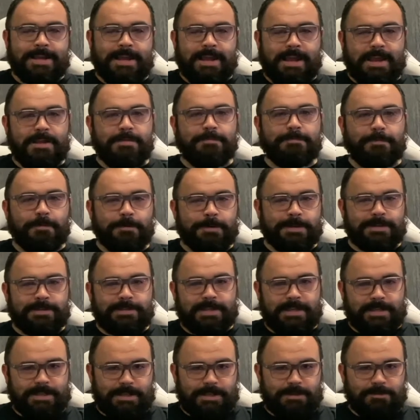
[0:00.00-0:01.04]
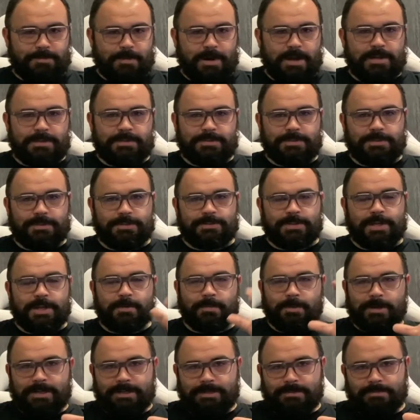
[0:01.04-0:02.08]
influencing these monsters. I don't
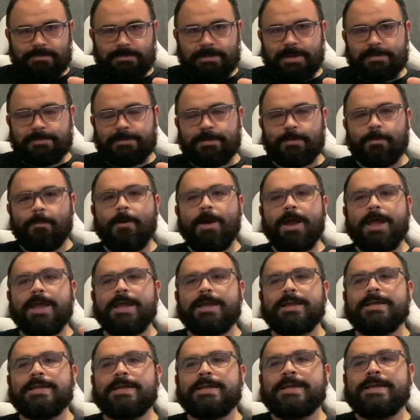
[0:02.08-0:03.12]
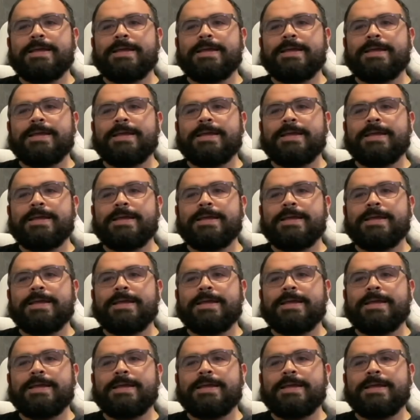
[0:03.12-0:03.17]
want to give it away,